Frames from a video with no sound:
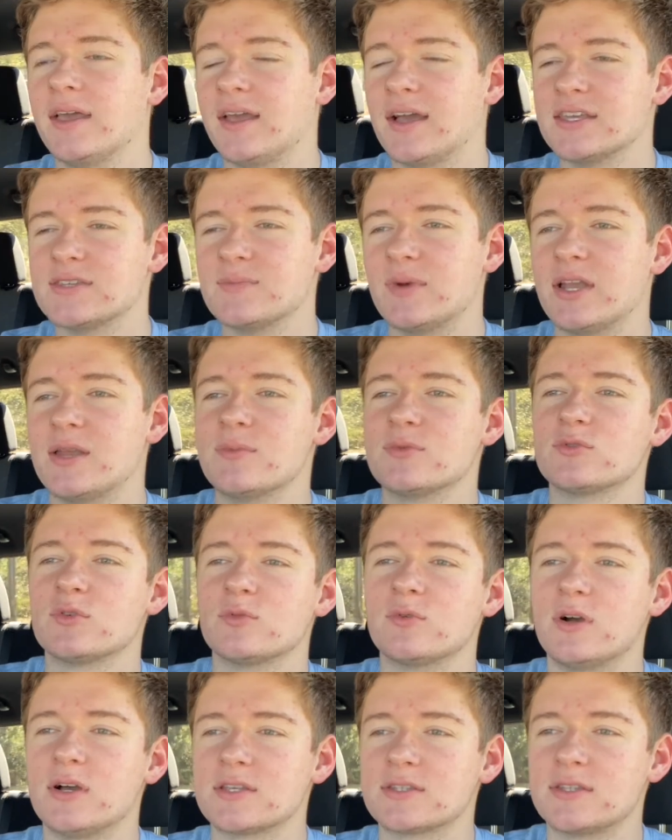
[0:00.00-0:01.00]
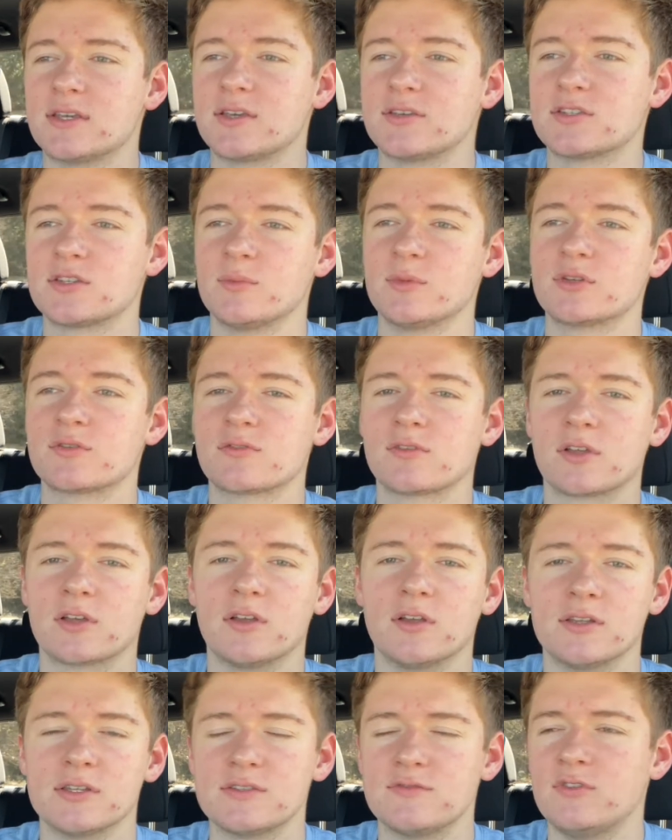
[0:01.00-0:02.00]
Hey guys, my name is Will Ross. Thank you so much for
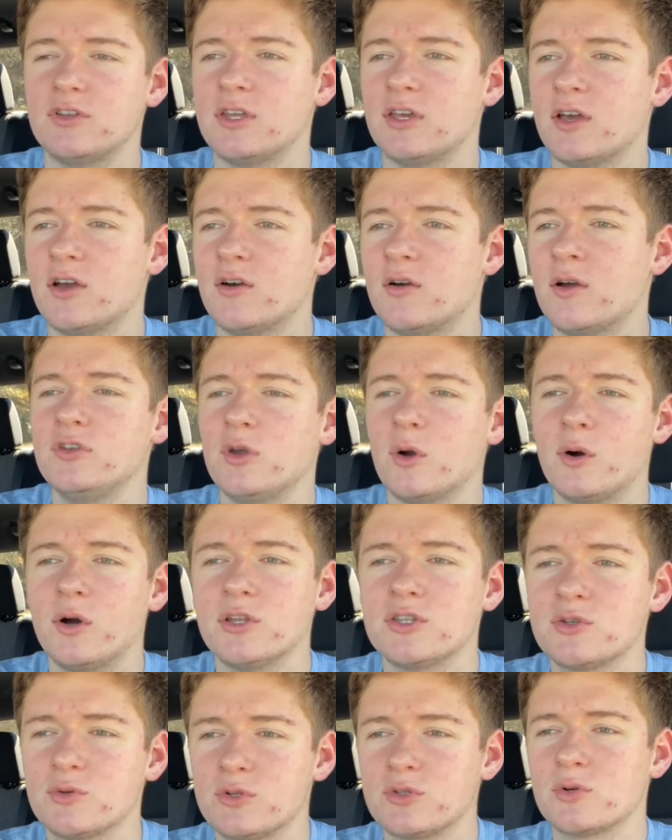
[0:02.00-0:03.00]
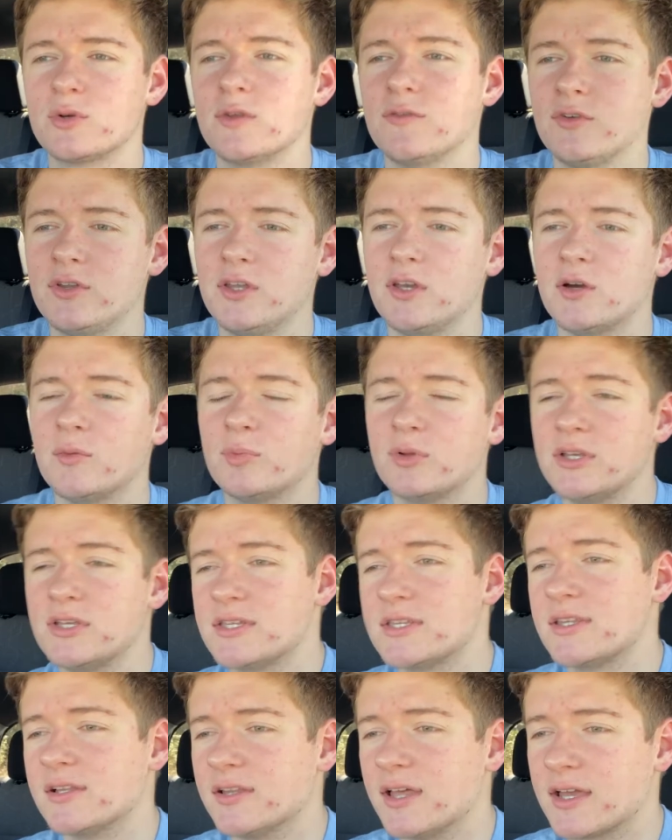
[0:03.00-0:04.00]
clicking on this video. If you go on to enjoy the video, please
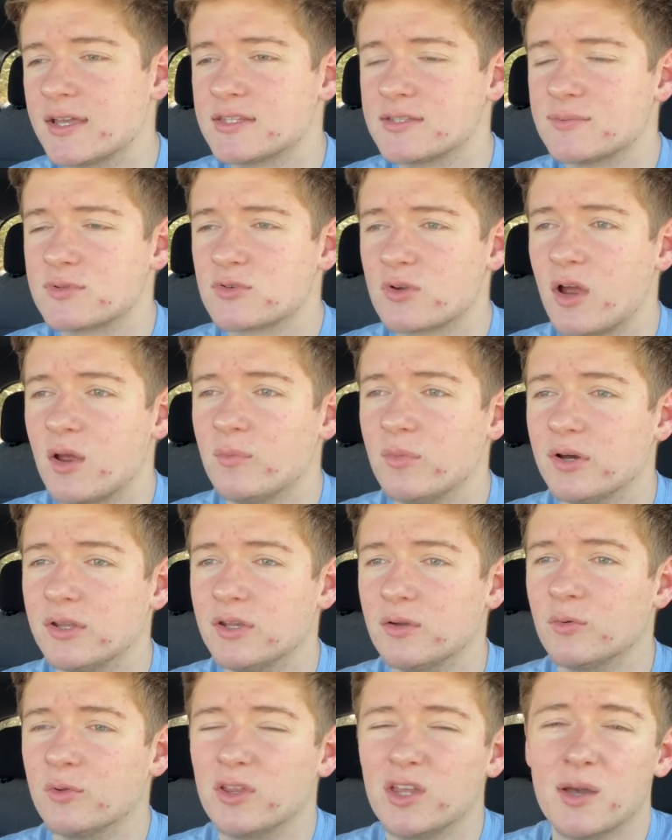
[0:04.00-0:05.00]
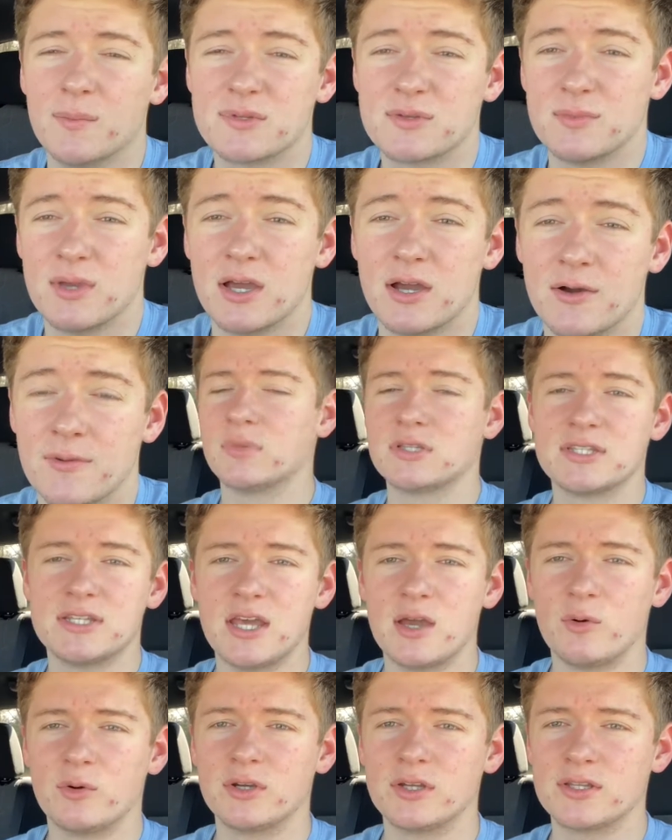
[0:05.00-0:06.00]
hit the like and subscribe button. It really helps me out. Today
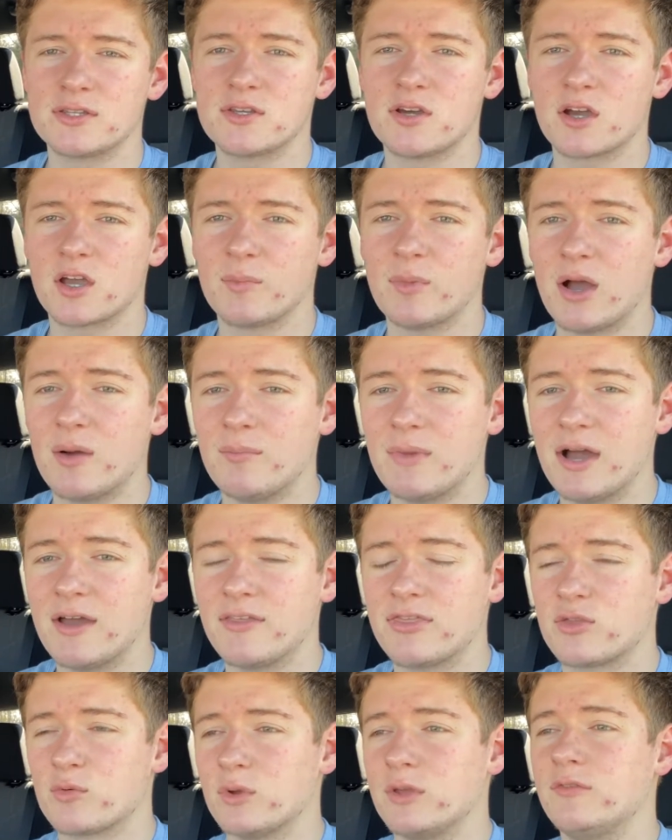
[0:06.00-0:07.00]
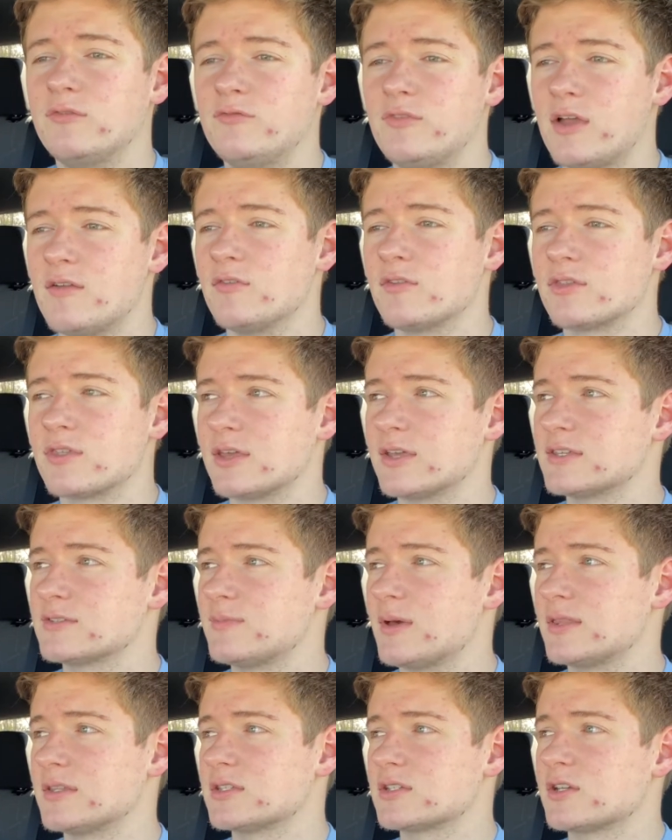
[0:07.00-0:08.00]
I wanted to talk about my 3 favorite things
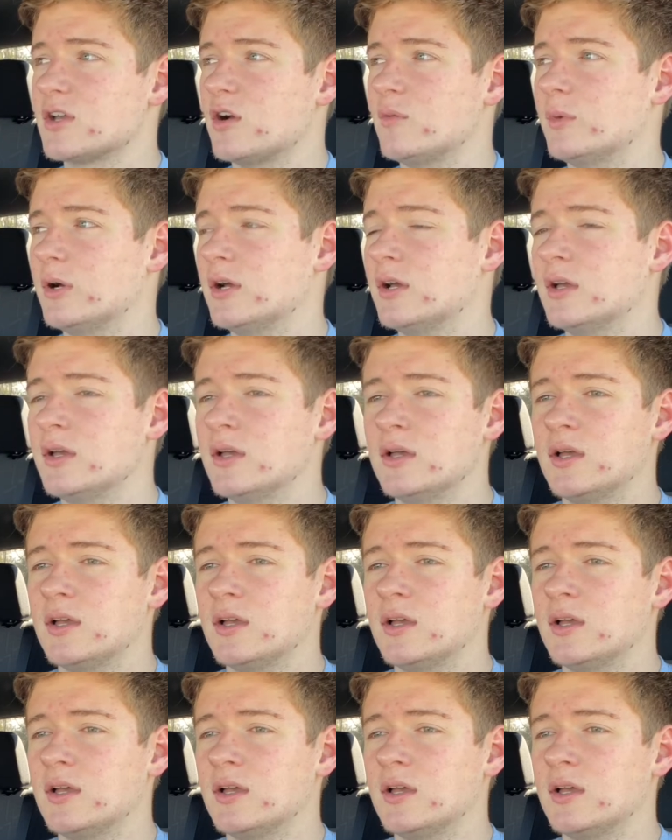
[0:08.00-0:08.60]
about the Tacoma.